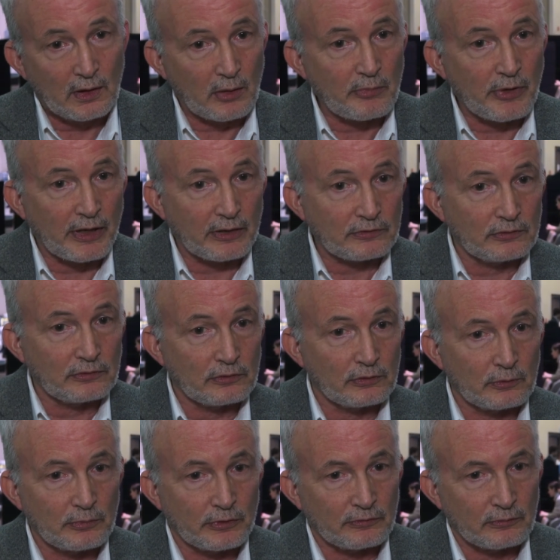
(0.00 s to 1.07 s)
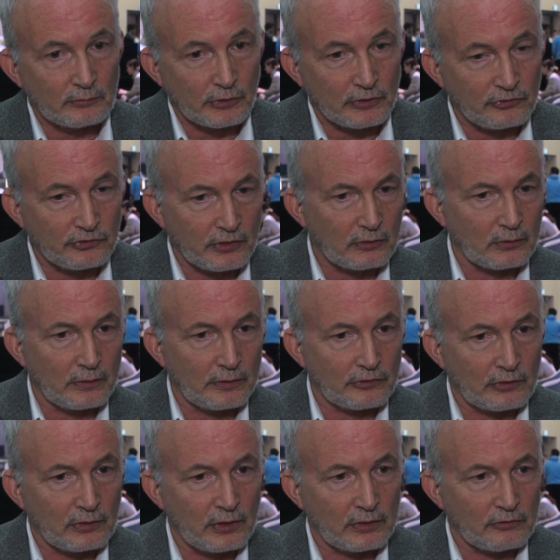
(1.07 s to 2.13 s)
abandon you. But in general,
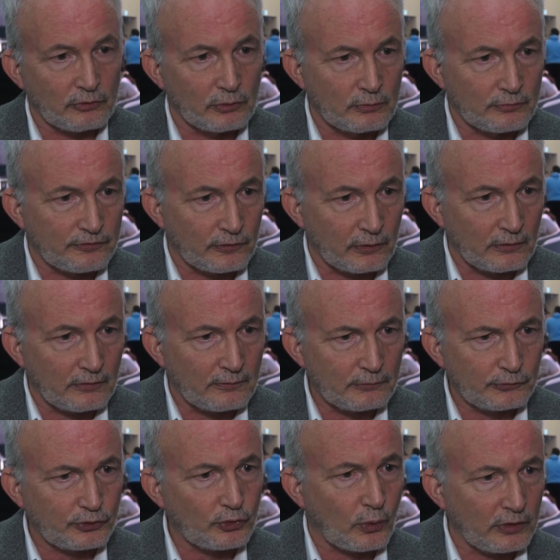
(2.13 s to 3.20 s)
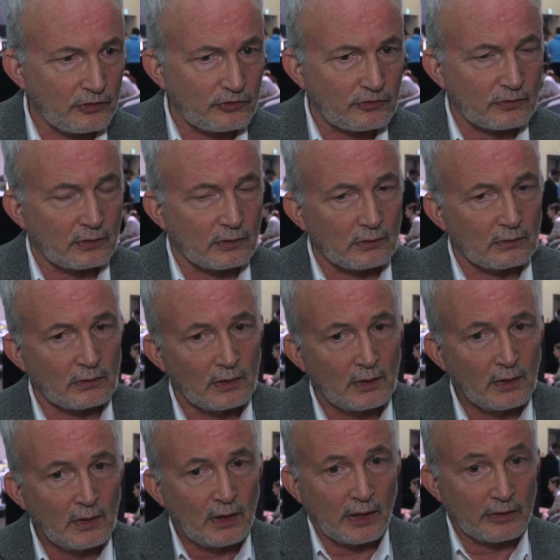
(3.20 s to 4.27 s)
there's a lot of room for choice and
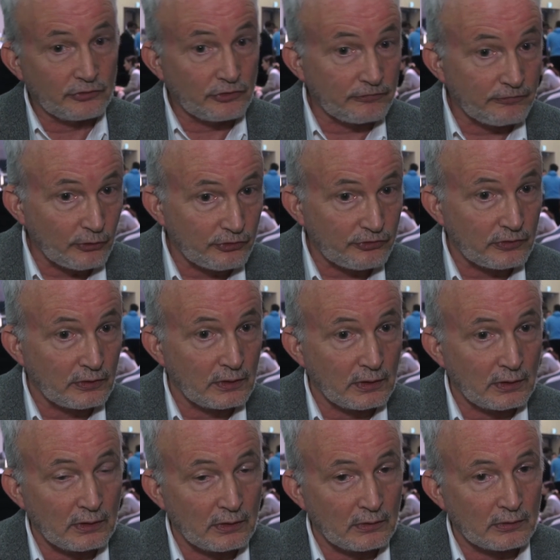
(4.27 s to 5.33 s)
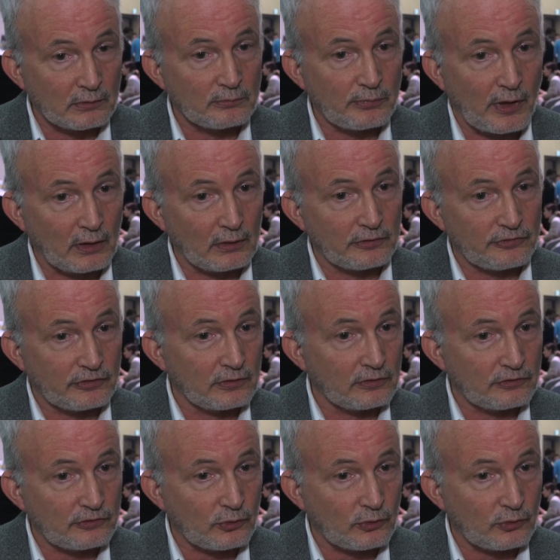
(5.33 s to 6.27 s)
diversity in policies